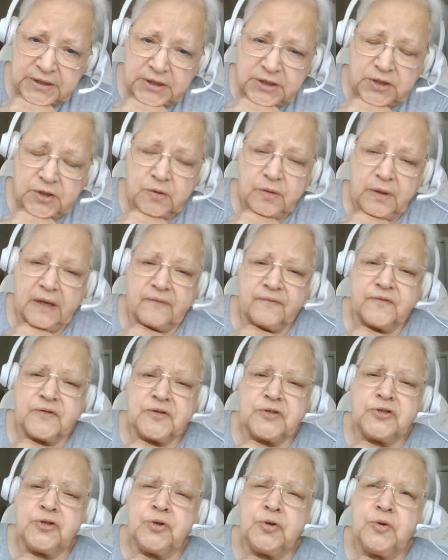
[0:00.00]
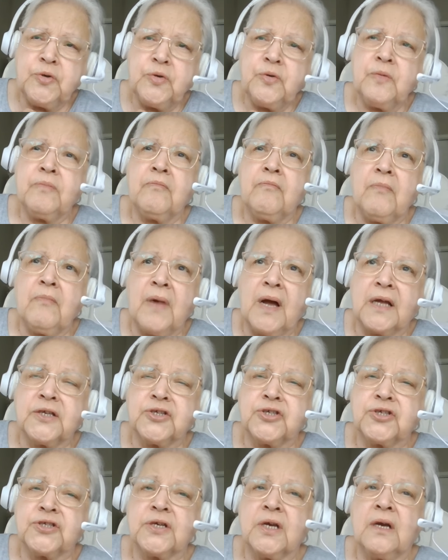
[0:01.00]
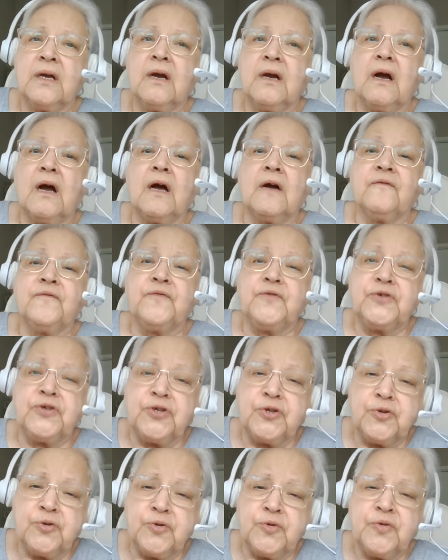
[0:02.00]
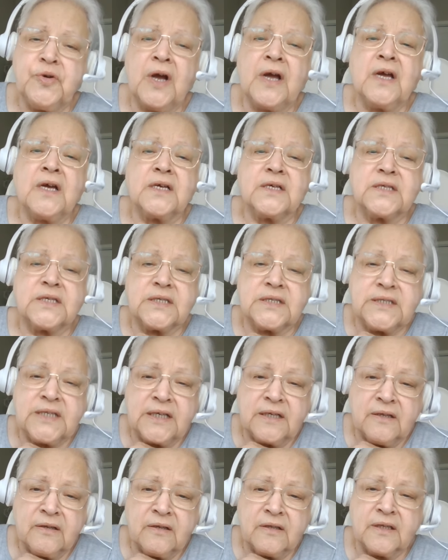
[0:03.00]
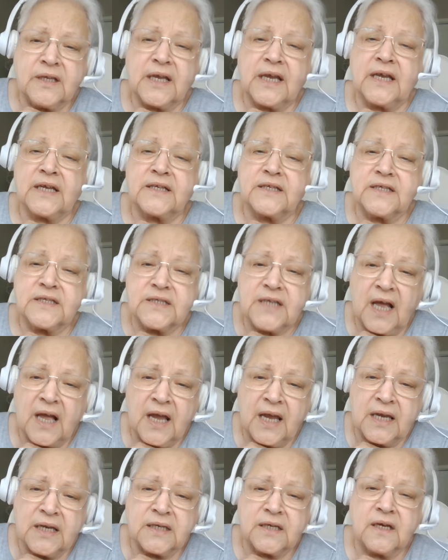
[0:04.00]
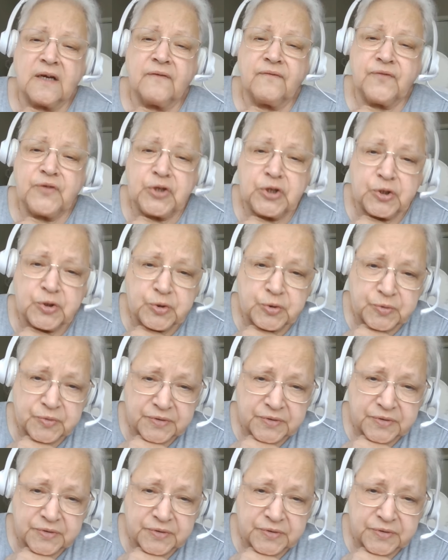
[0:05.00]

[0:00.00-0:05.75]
You have too much of you still inside of you